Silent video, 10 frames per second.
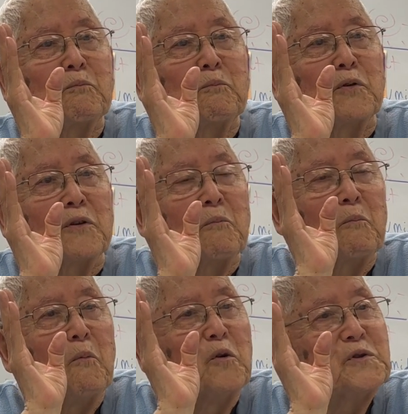put
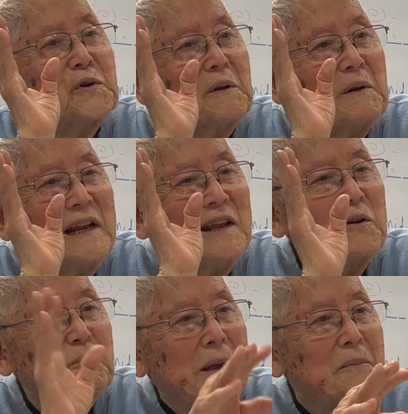most of the legal
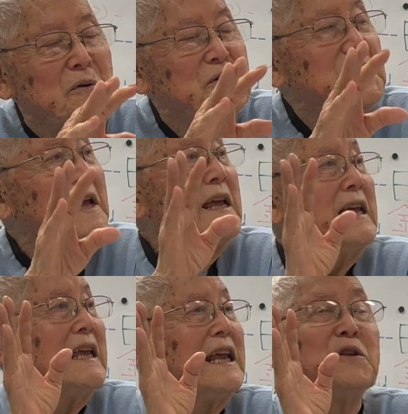papers
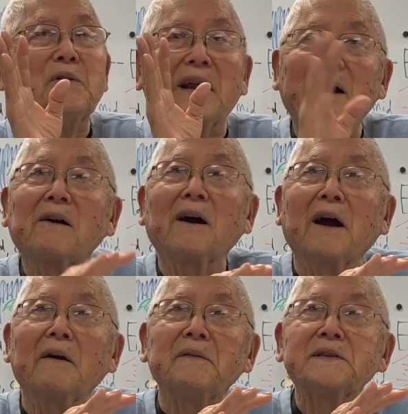into the
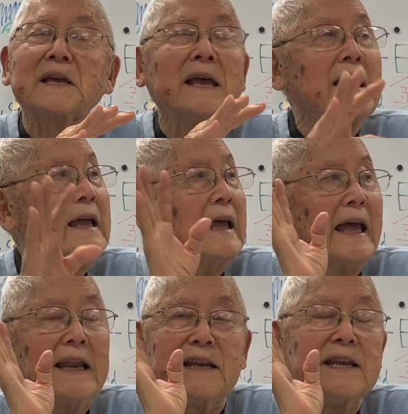archives
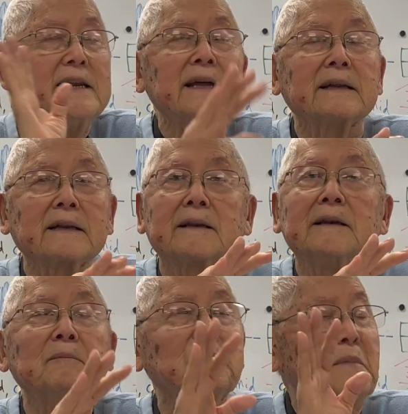and did not
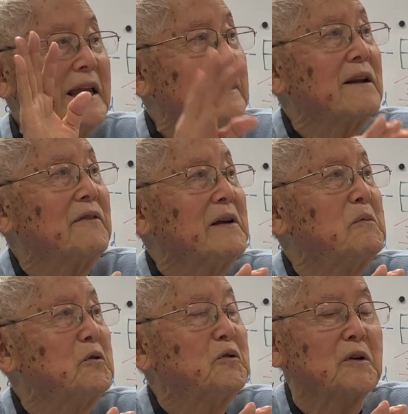make it
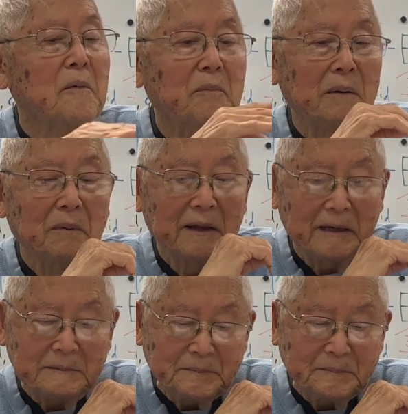available to the public.